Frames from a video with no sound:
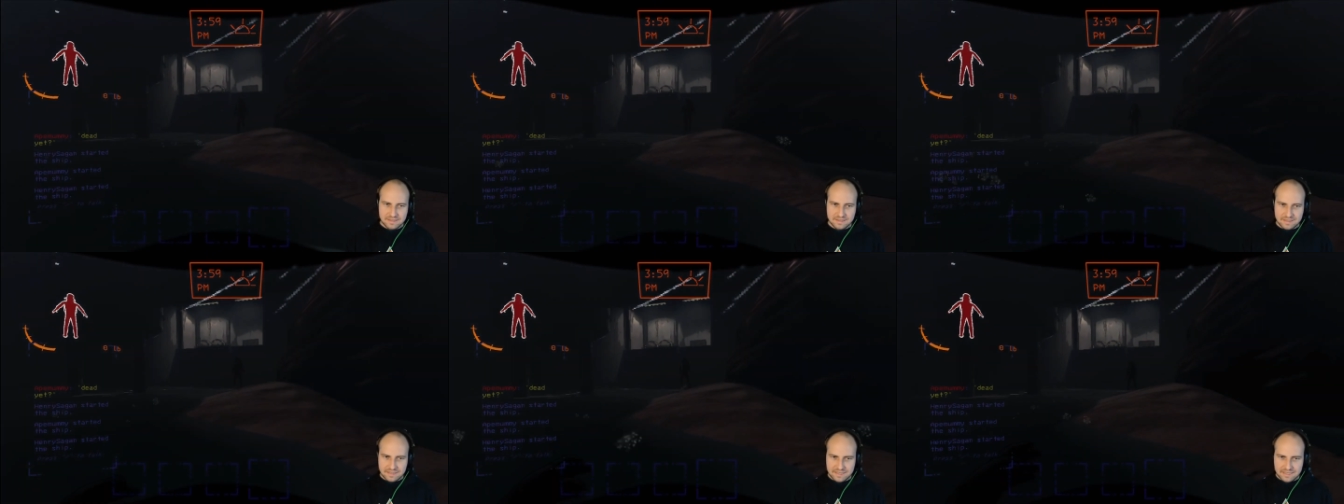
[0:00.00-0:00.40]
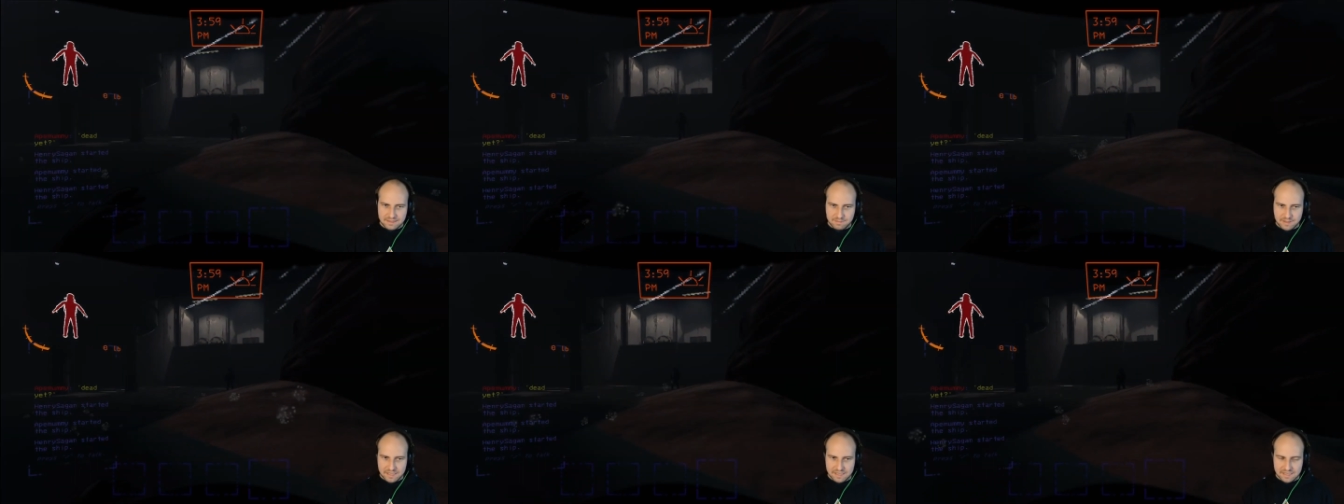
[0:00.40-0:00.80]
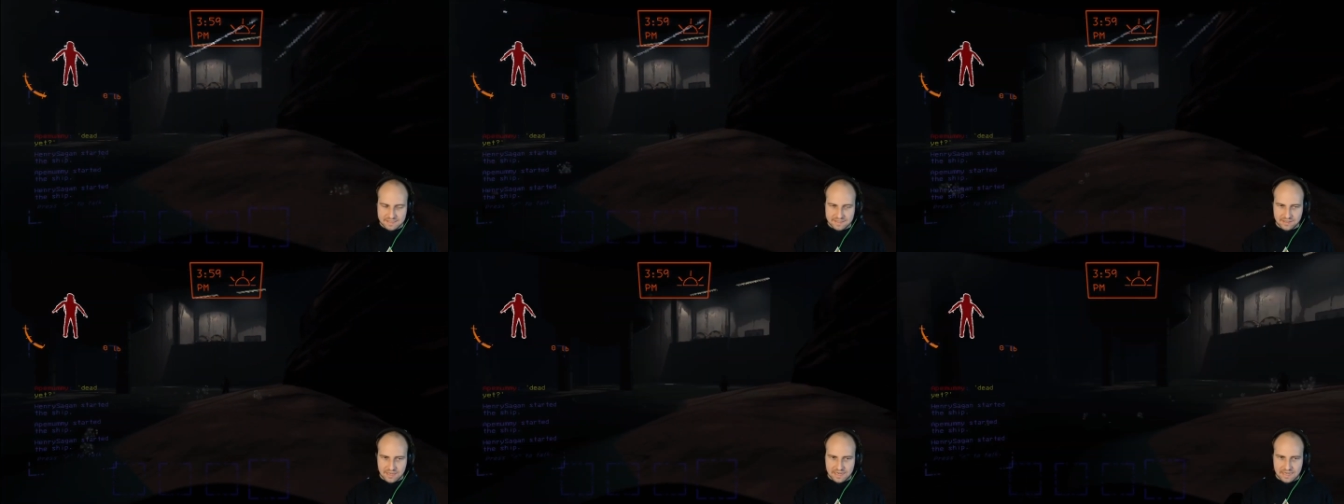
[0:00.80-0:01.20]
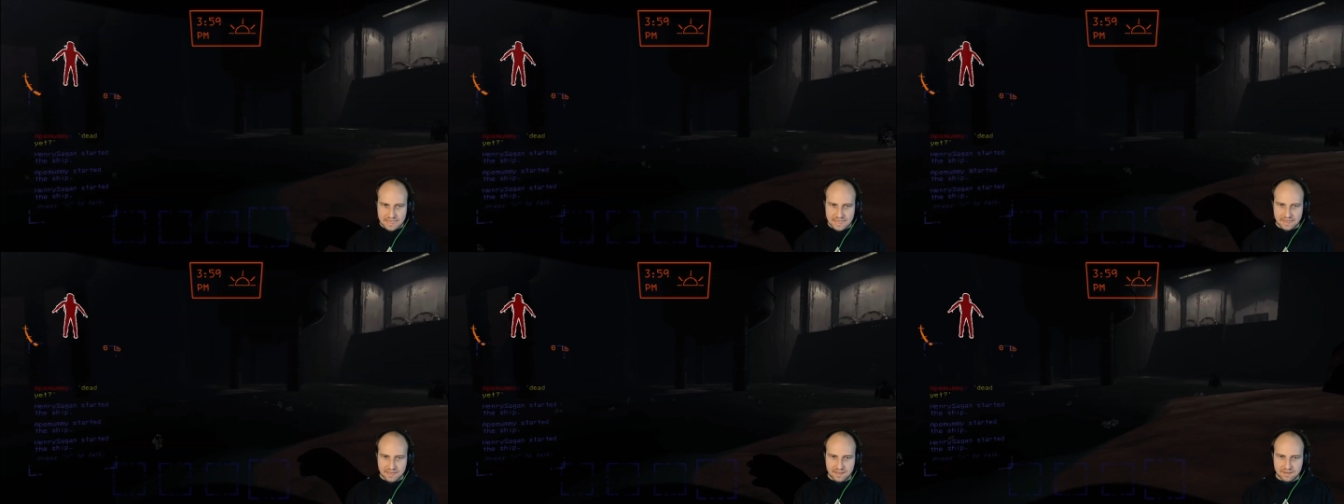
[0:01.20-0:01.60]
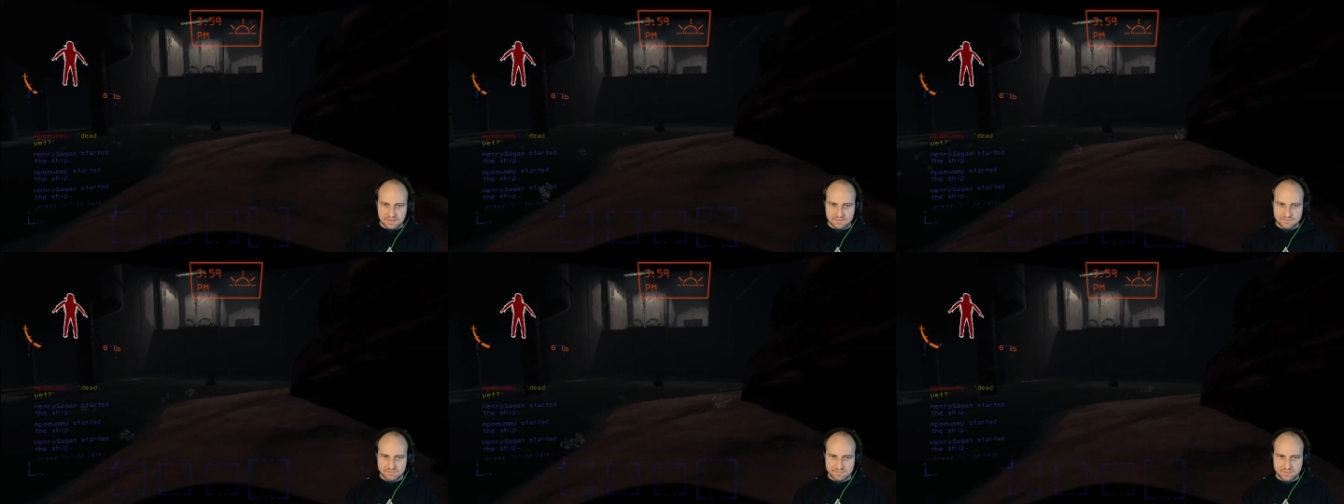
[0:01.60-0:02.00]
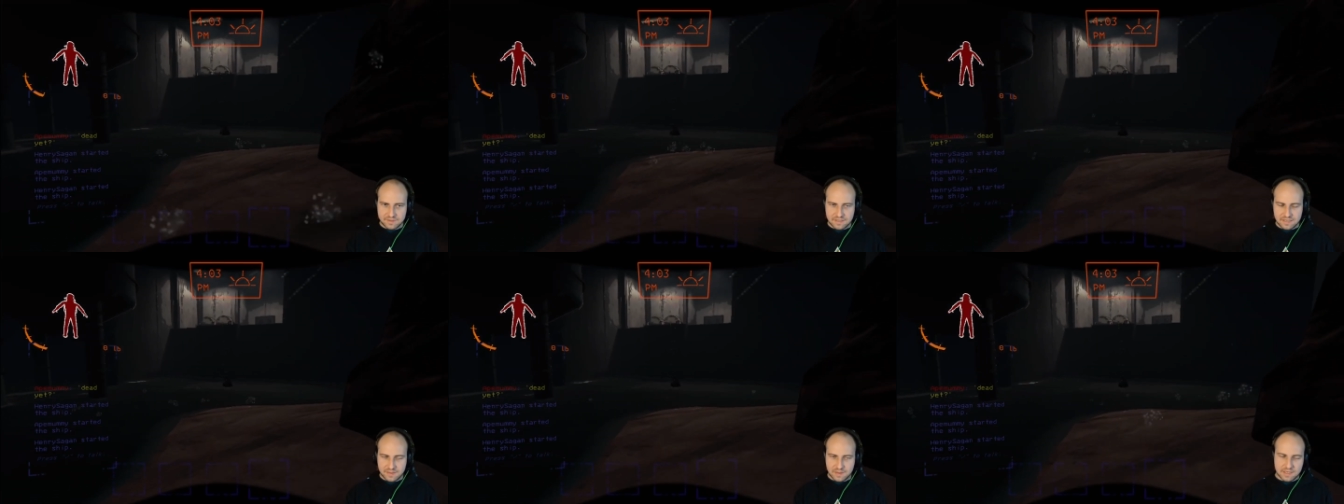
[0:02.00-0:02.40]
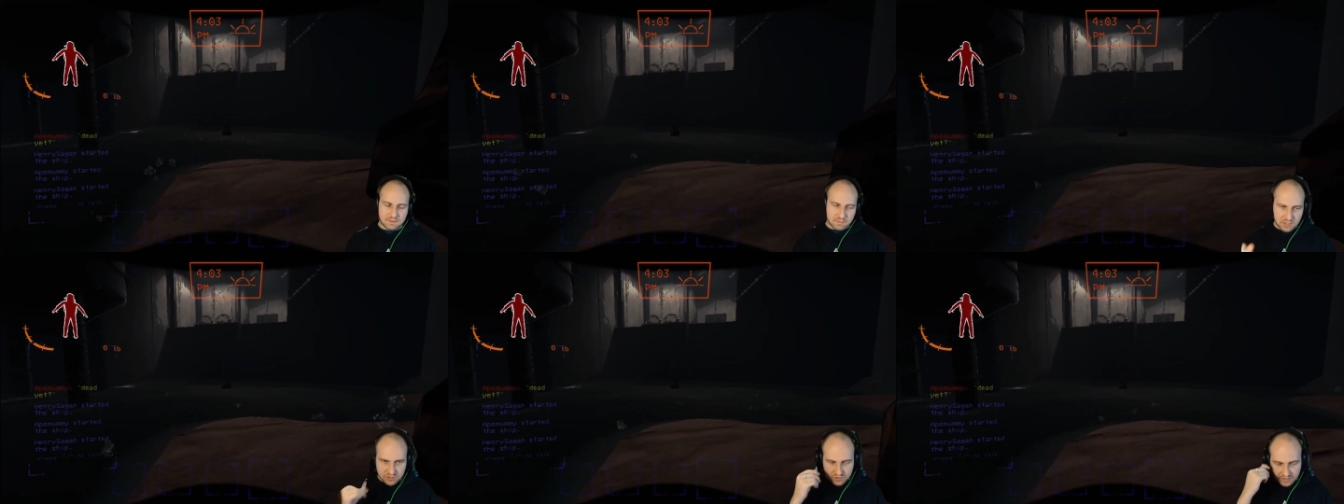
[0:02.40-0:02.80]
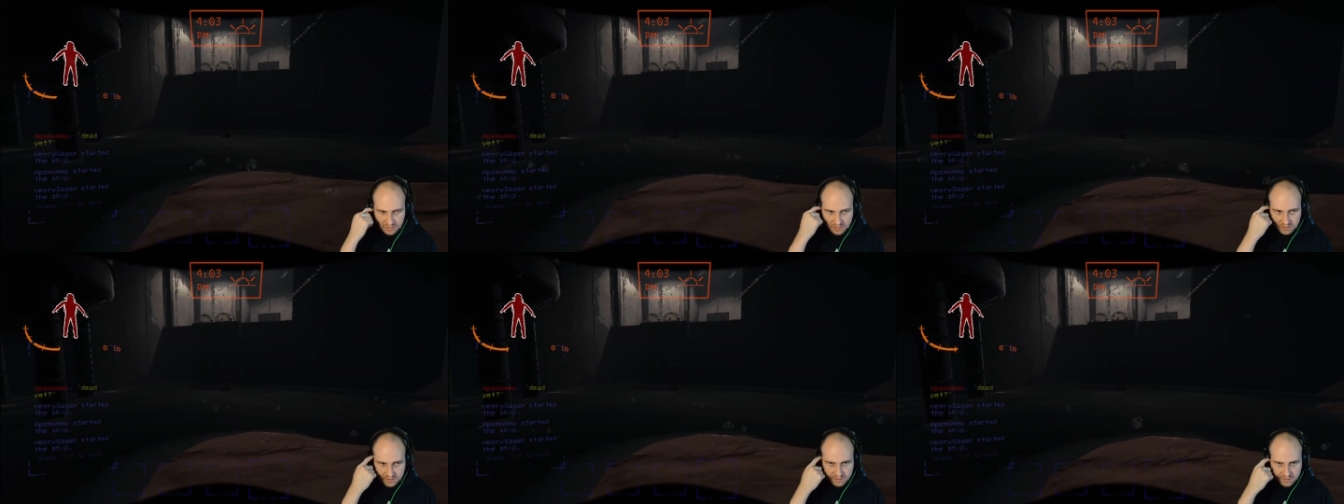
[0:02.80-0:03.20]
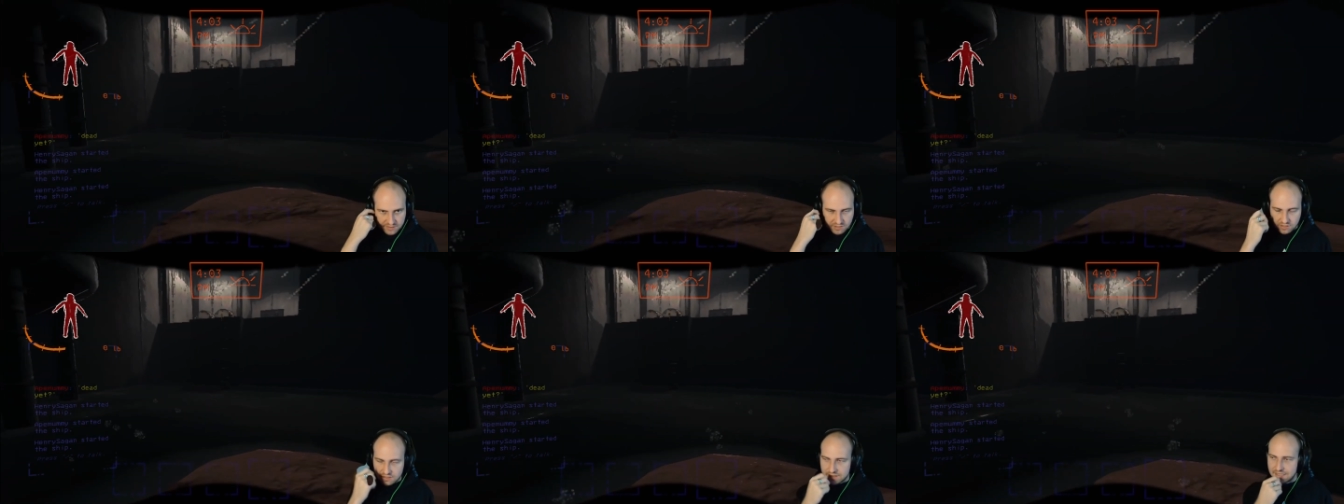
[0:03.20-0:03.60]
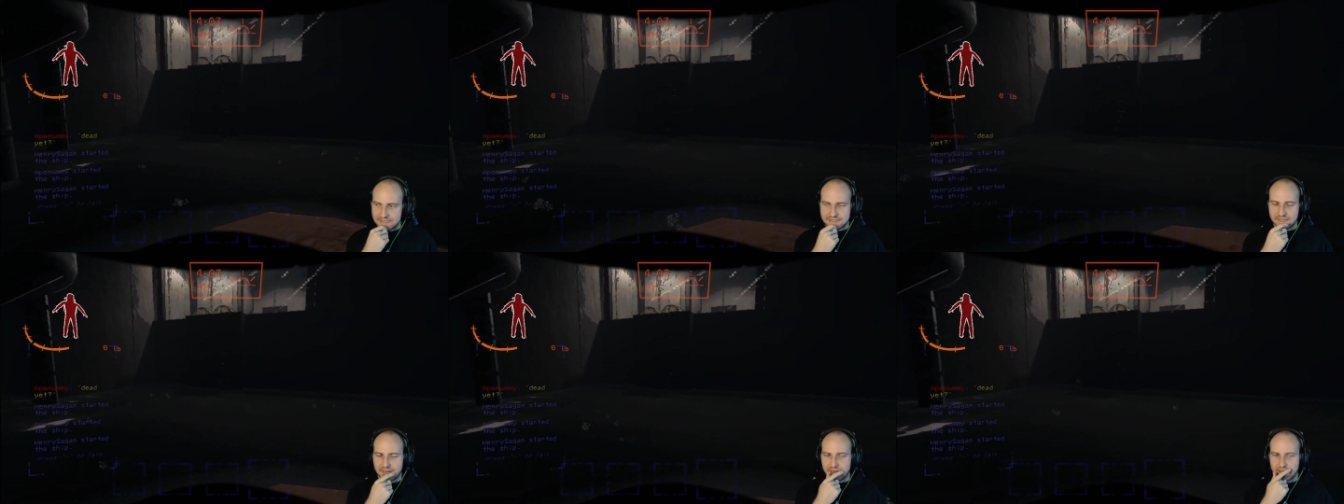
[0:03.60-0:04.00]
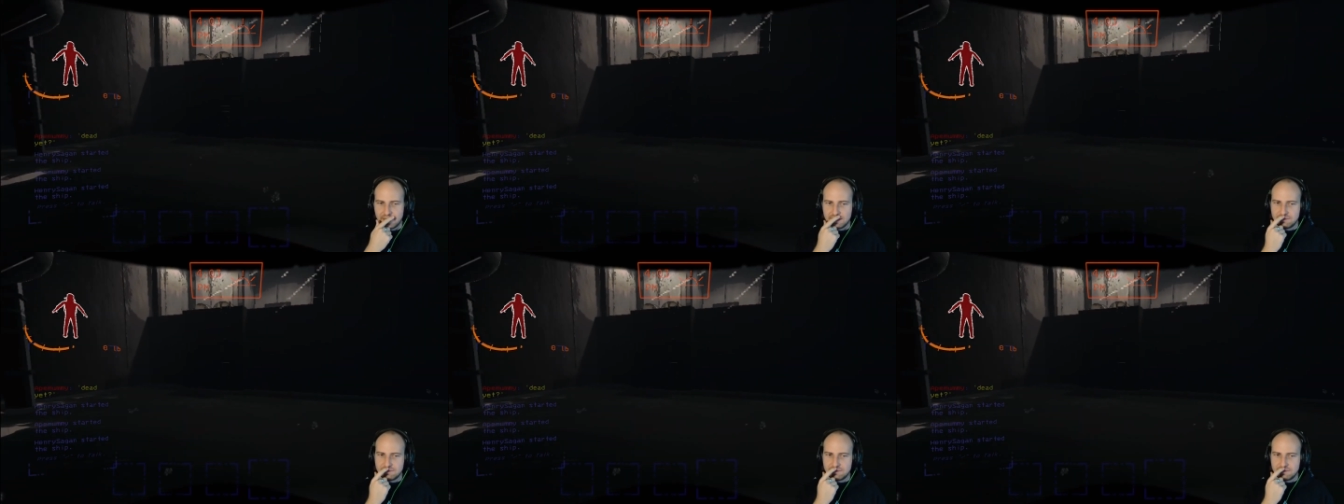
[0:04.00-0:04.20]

Oh man, I still gotta edit. I think I'm gonna try to start on that tonight.